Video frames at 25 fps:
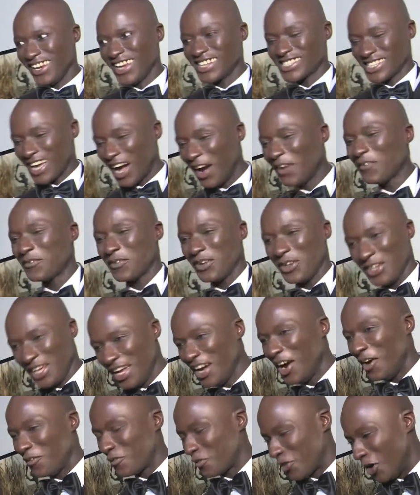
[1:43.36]
That's after,
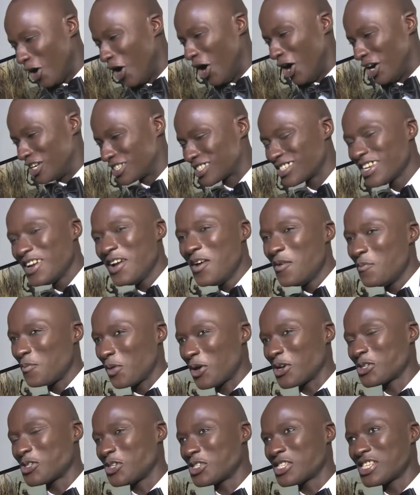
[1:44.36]
yeah, of course.
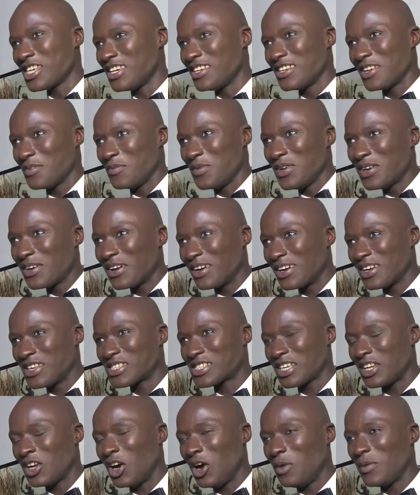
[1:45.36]
Because you see in the mirror, you
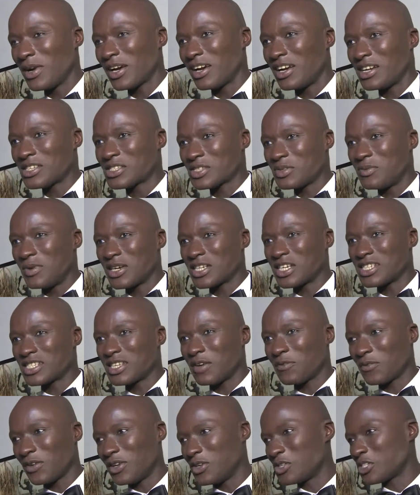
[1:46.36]
said, oh my god, it's too much. And
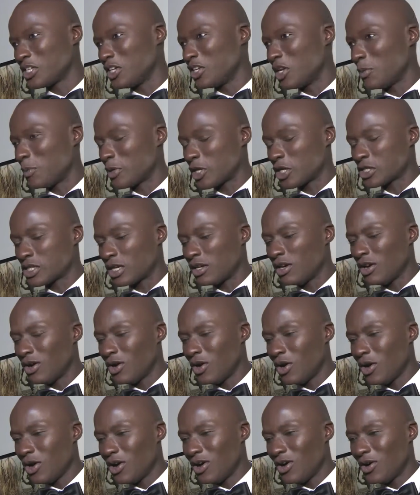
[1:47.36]
after you see in the picture, you said,
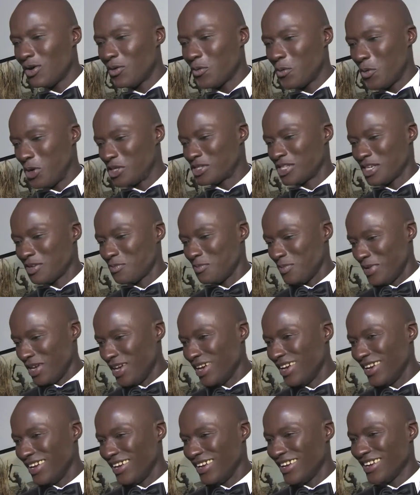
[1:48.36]
was it
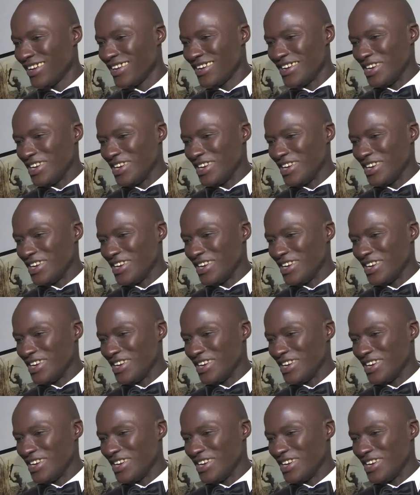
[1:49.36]
me?